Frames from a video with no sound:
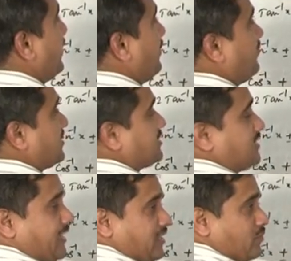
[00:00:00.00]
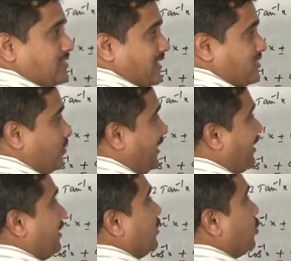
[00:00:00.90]
here for the sine inverse as
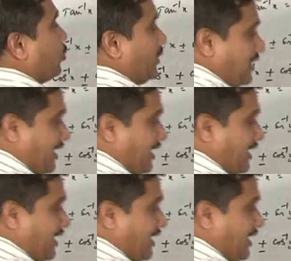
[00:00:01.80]
well, you will